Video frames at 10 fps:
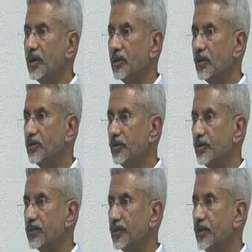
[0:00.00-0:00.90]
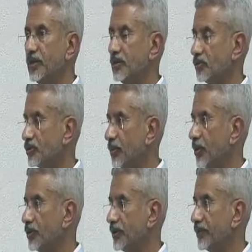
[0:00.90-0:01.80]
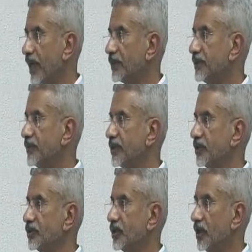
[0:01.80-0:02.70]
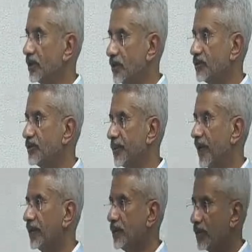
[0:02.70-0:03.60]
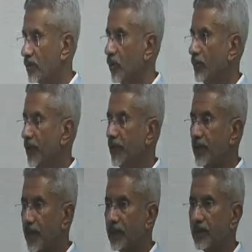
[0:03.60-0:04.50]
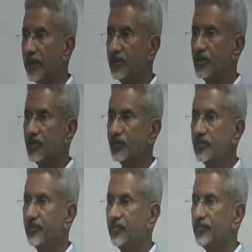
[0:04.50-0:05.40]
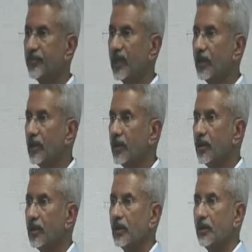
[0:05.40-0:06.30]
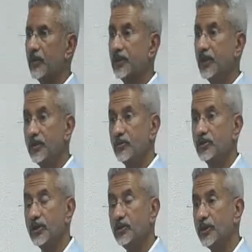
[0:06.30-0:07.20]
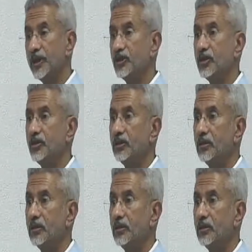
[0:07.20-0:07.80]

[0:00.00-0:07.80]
it also extended to supportive activities that Japan normally encourages. Whether it was education,